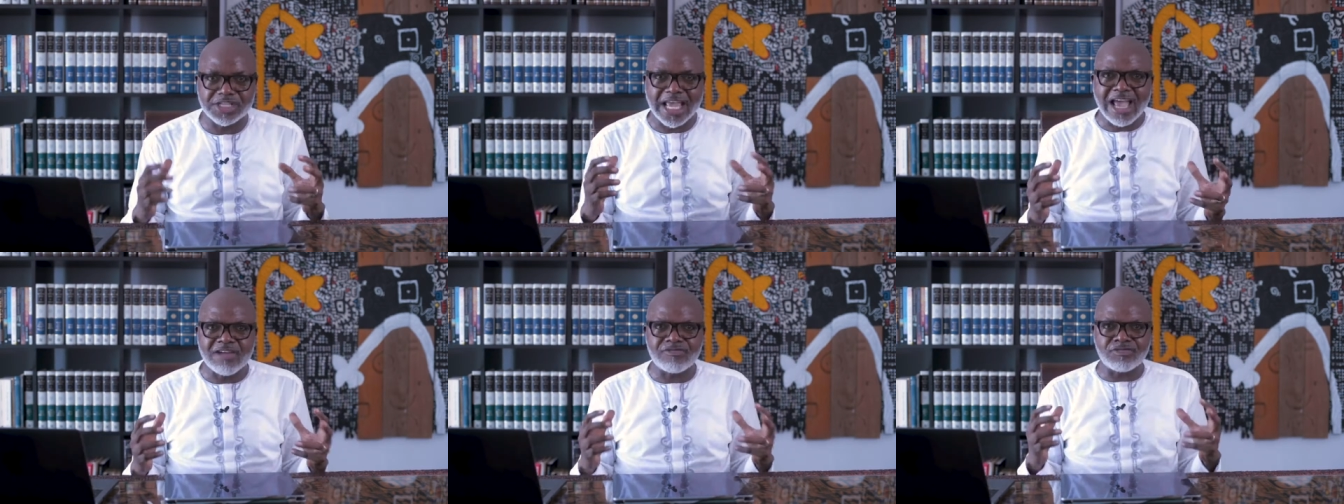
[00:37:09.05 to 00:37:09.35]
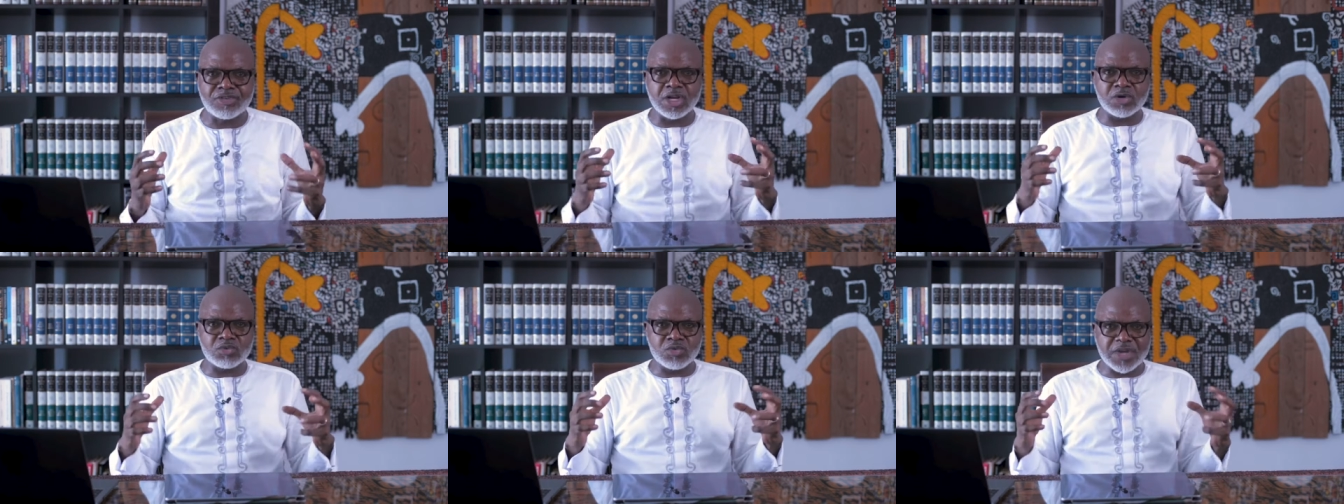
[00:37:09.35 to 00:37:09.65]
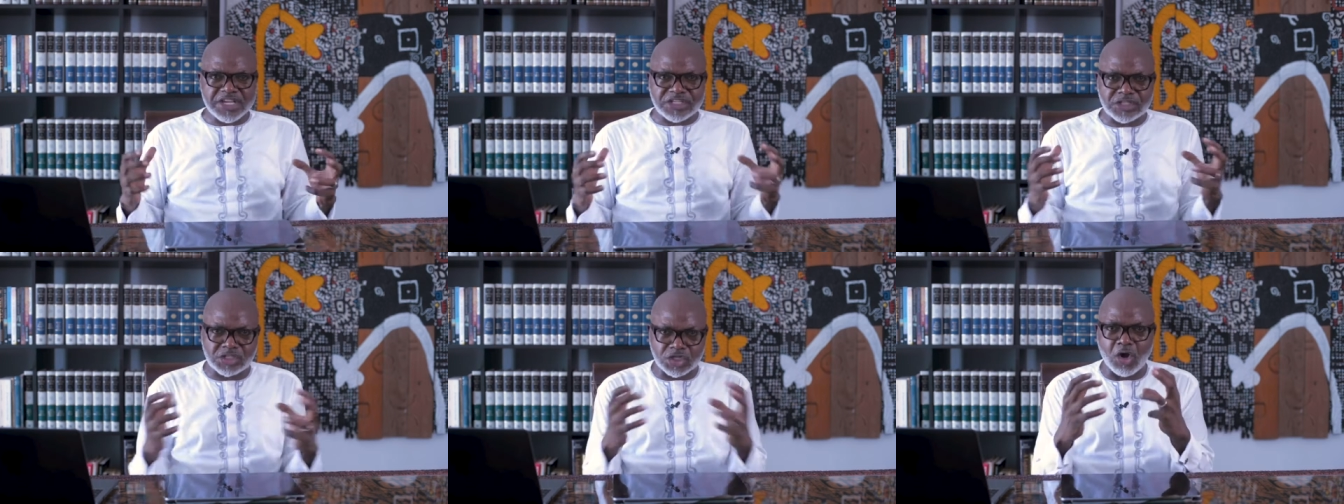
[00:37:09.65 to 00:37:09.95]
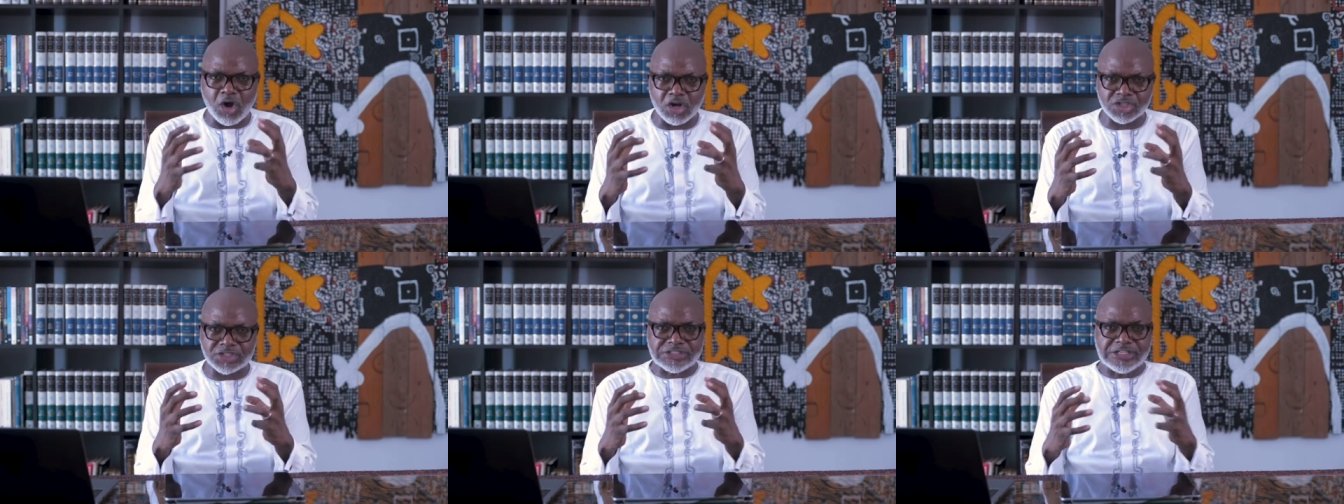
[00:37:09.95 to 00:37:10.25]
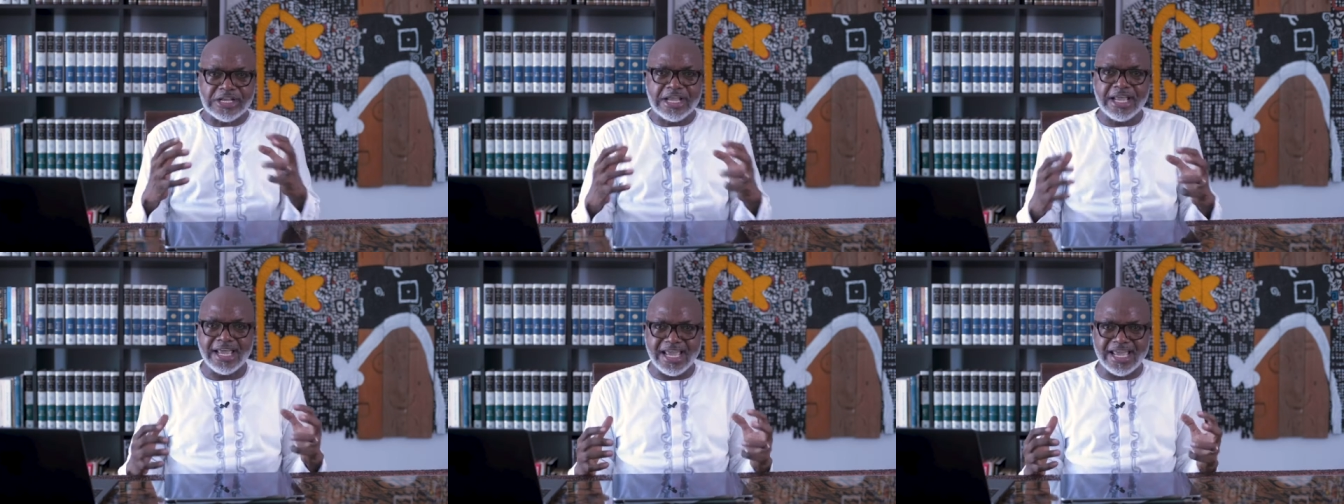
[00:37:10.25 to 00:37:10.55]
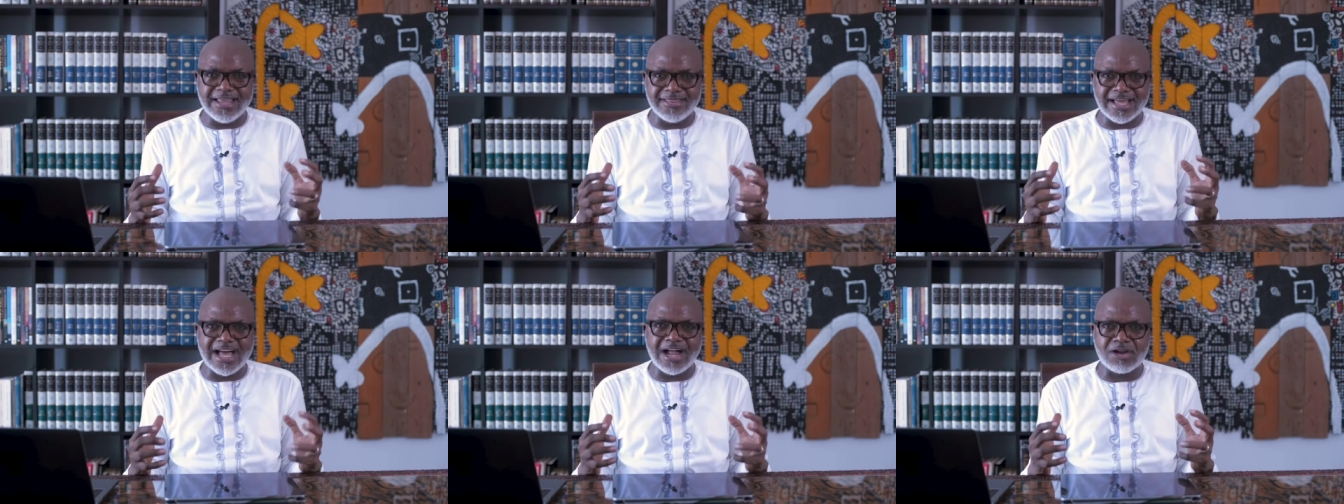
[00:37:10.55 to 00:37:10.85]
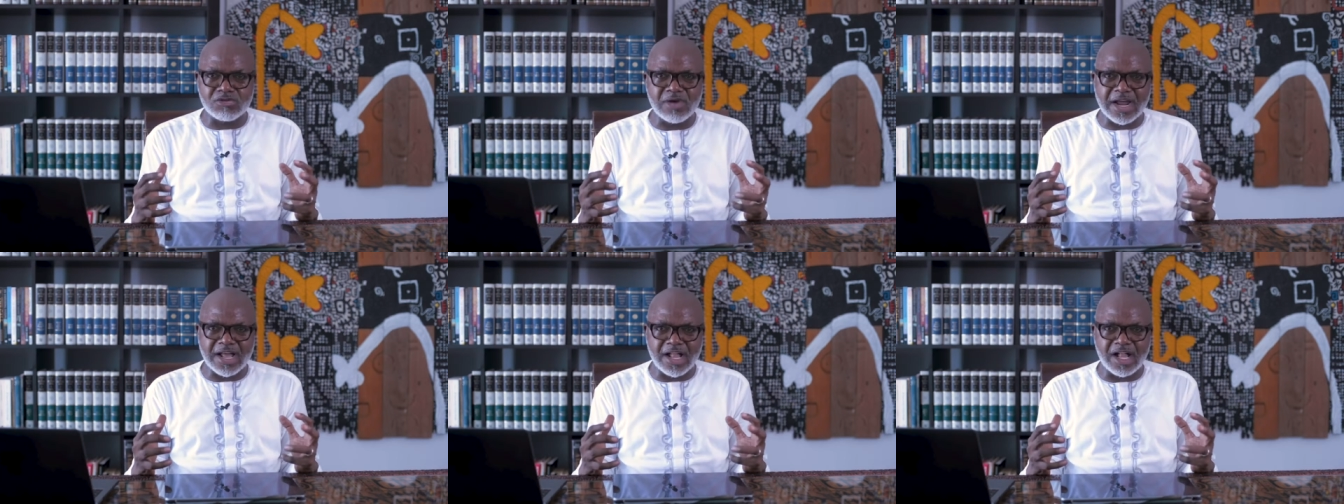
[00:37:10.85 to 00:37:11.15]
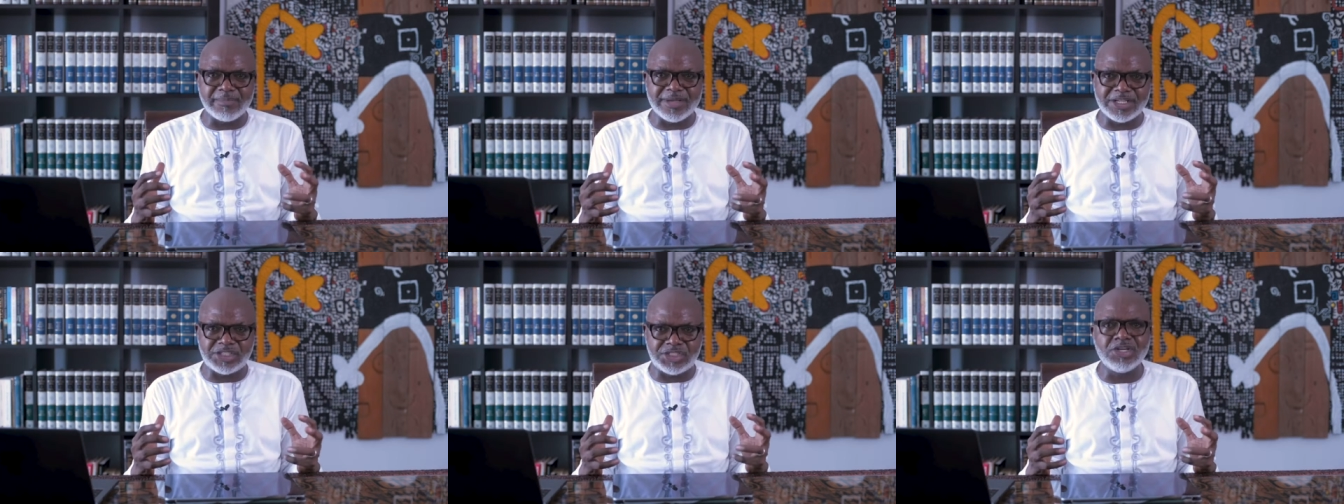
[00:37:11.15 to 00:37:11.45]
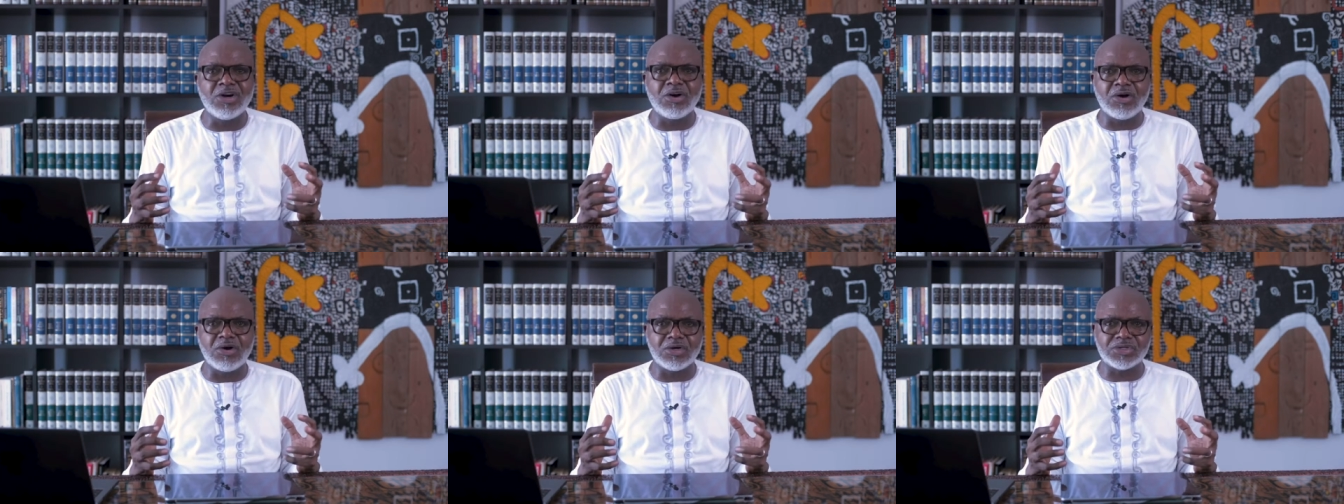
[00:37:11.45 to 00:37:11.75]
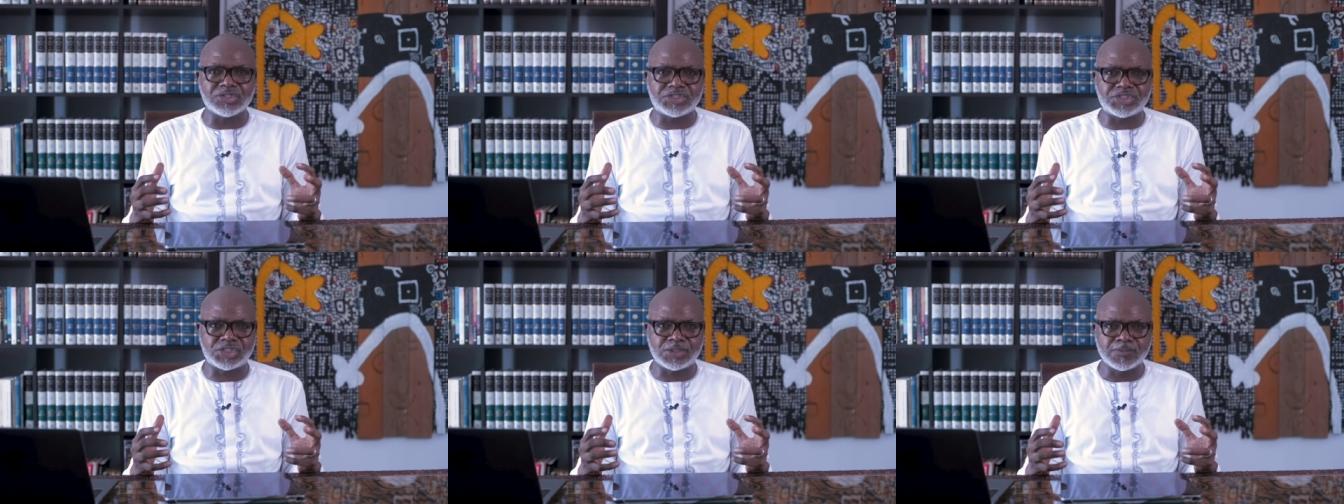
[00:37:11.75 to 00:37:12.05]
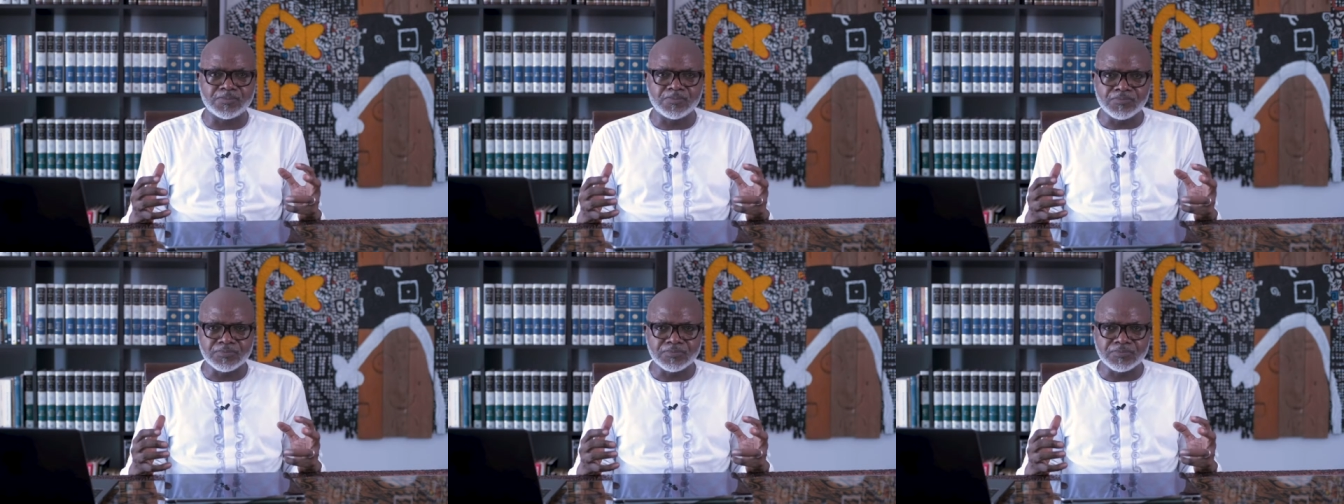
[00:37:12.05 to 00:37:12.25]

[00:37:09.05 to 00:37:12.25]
Every resource in that realm is yours.